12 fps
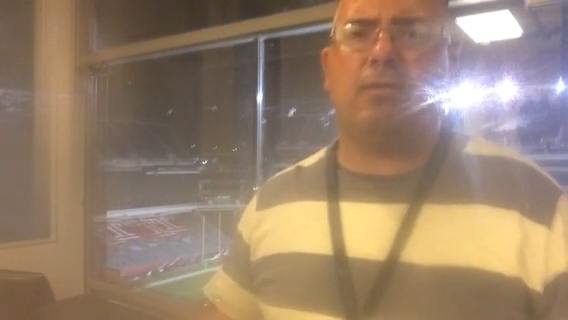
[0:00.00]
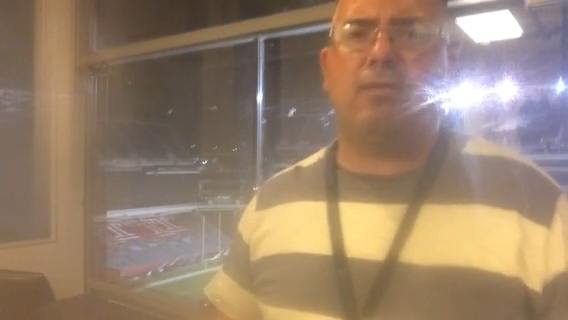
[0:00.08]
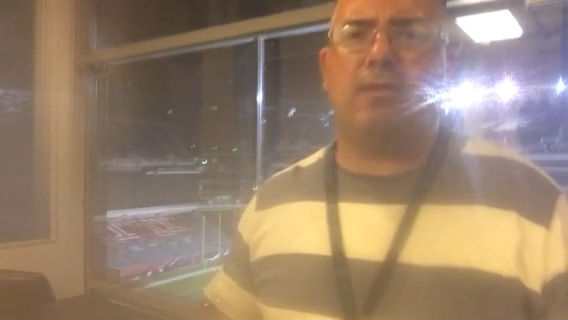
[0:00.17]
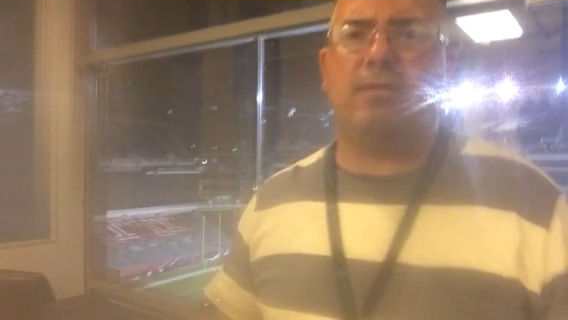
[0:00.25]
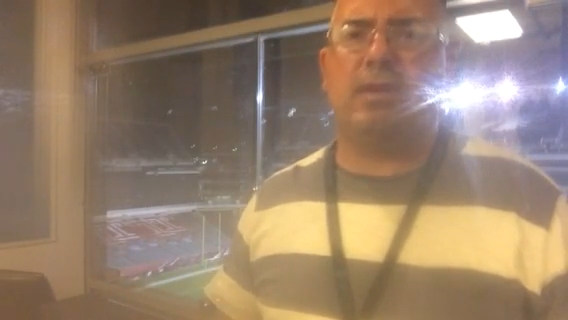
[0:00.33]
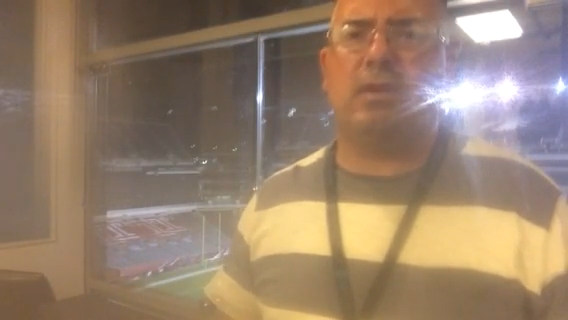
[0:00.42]
for
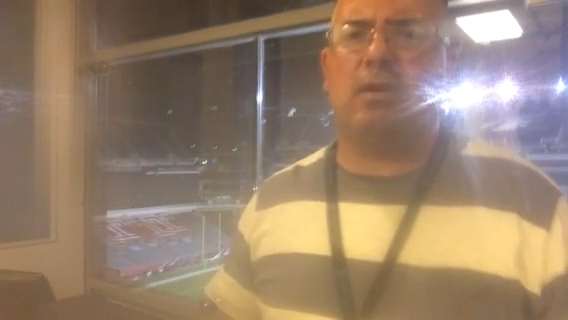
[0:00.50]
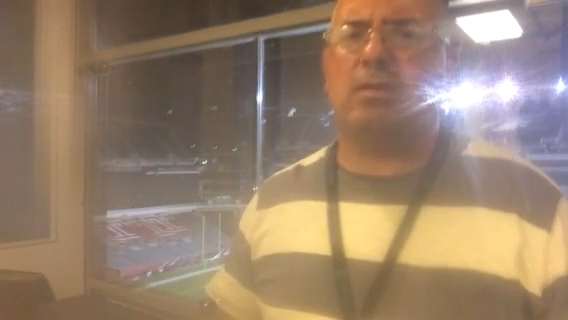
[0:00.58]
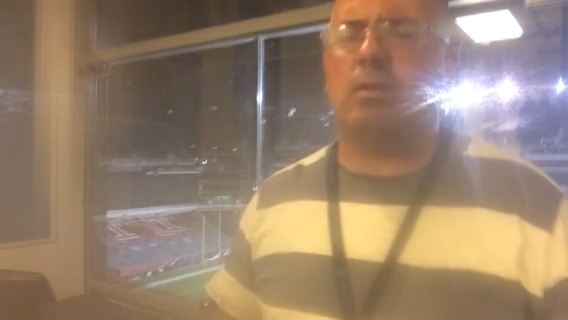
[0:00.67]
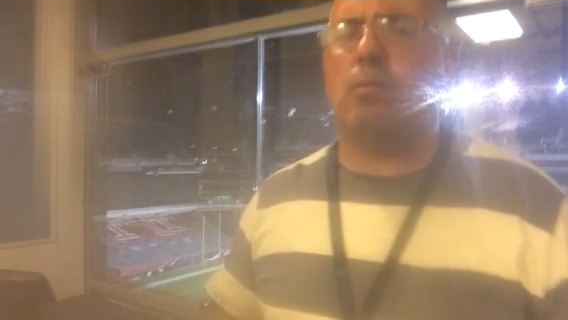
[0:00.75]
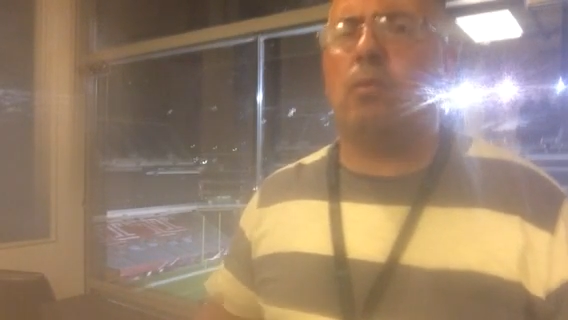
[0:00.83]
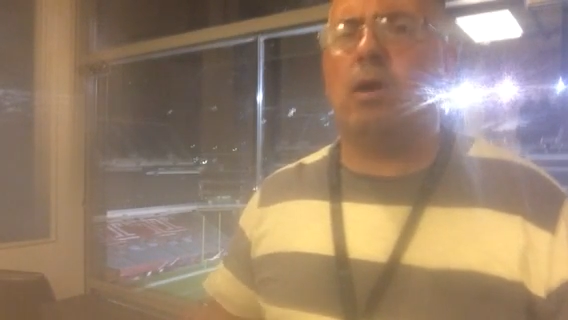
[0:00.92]
50
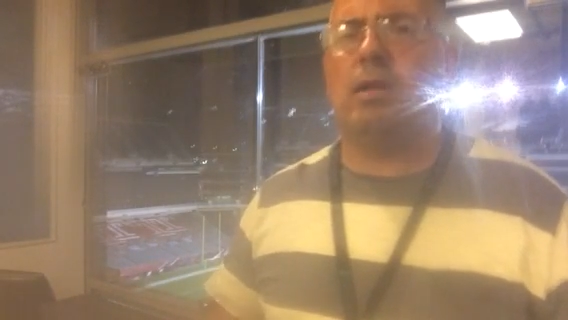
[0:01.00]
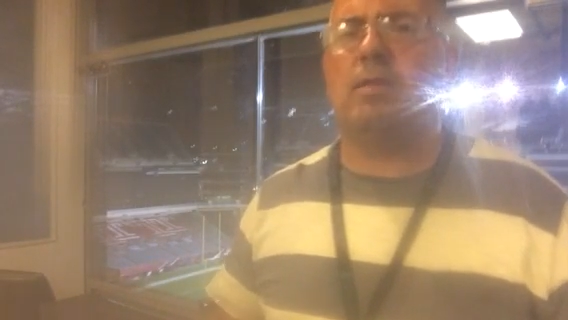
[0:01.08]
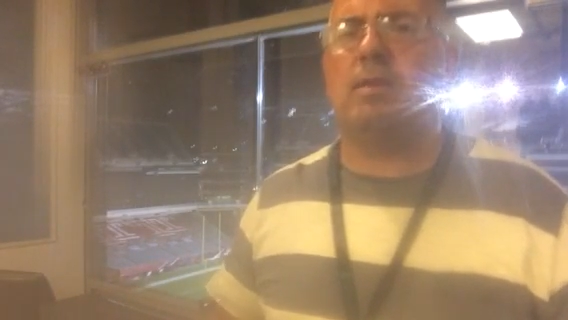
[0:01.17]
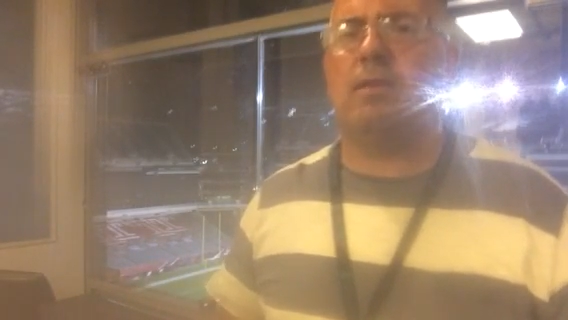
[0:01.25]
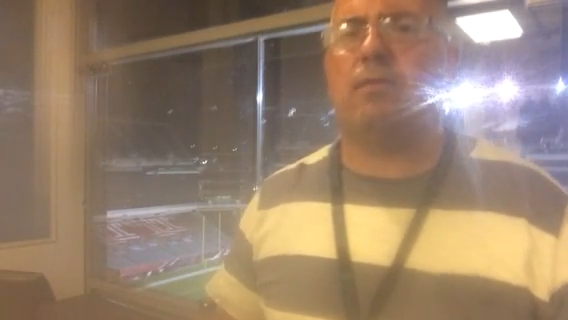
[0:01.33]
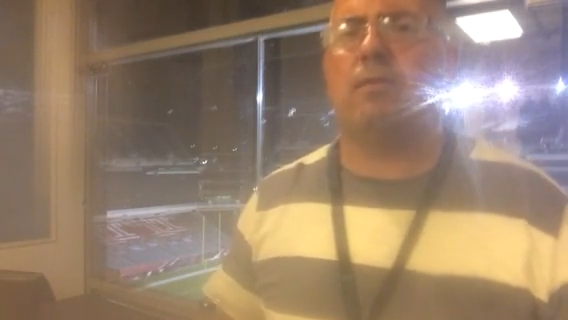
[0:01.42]
yards, and what a
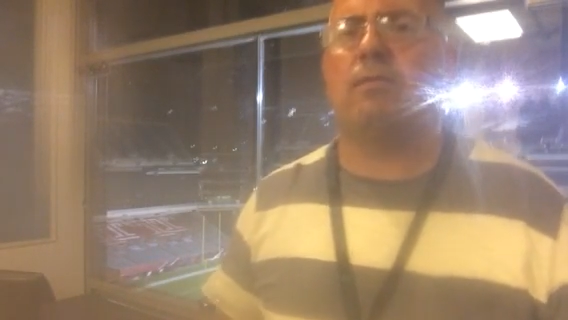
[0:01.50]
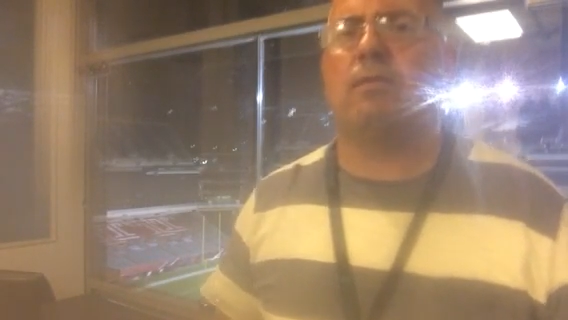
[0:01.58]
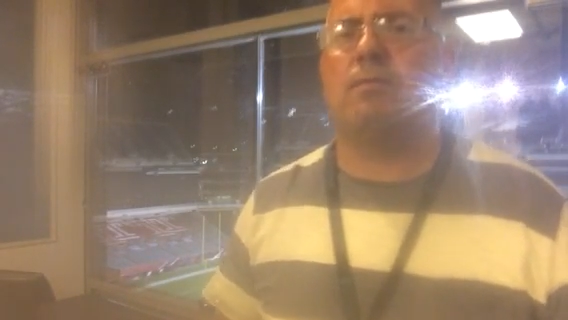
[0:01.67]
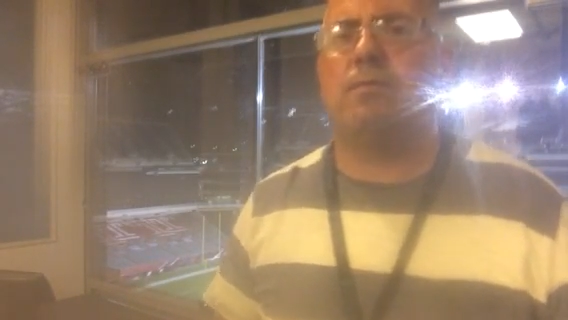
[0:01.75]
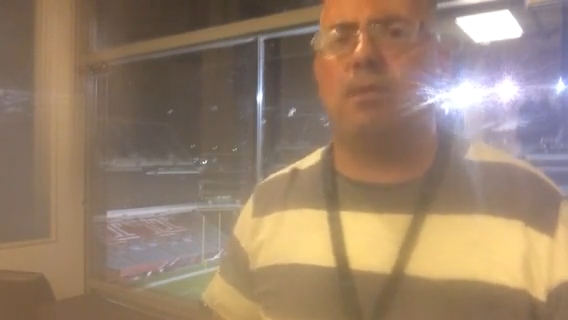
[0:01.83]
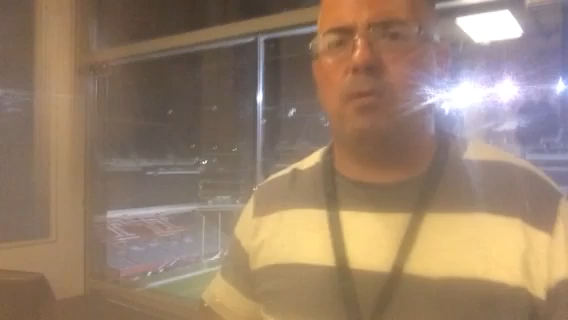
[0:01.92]
difference
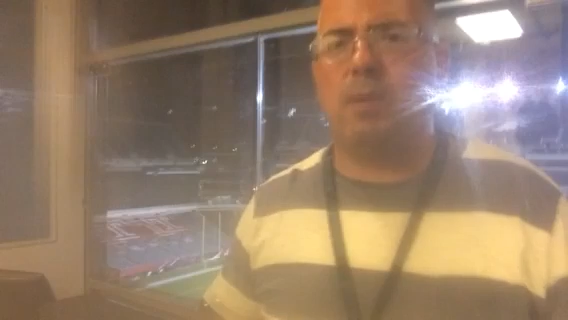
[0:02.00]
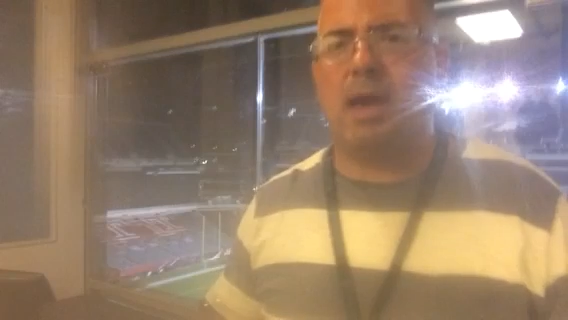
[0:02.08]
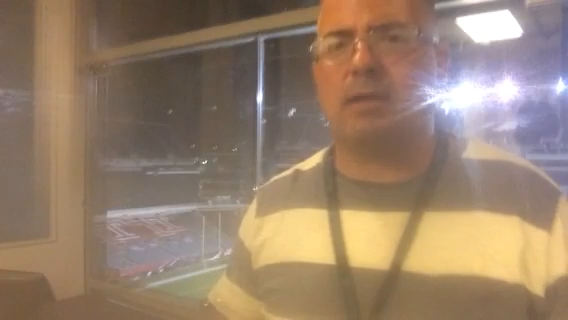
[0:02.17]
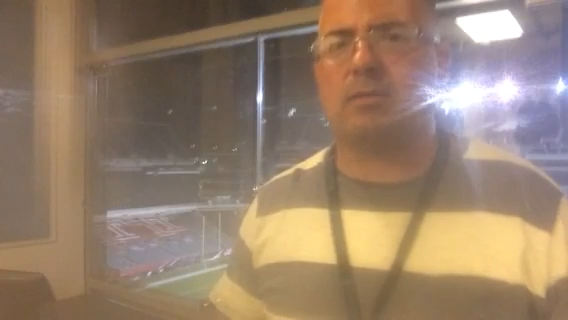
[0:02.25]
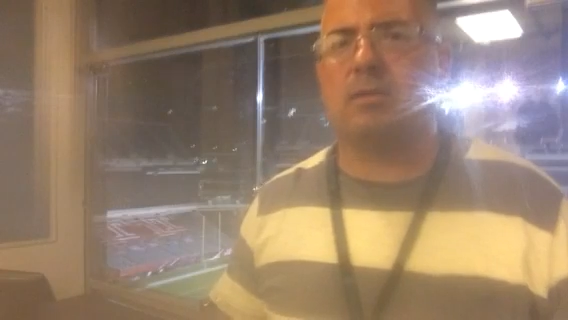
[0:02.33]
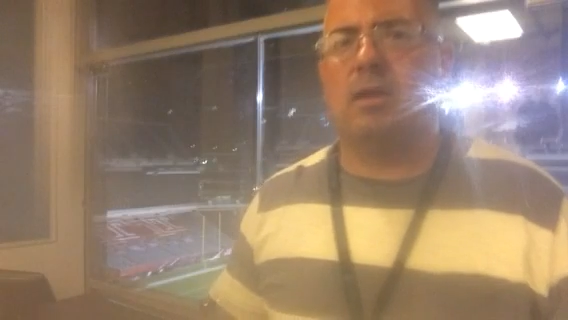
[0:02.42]
from
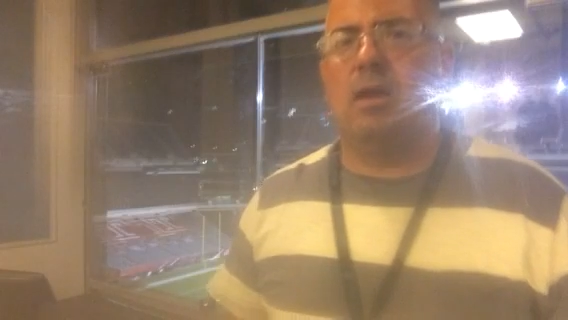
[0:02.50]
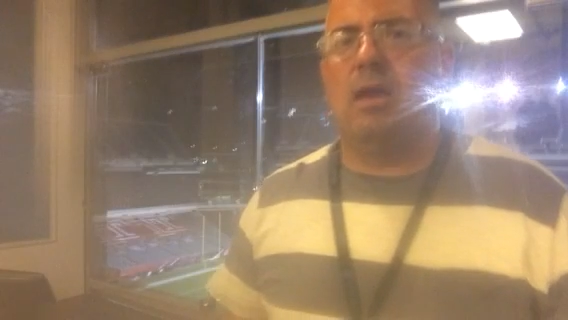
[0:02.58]
fullbacks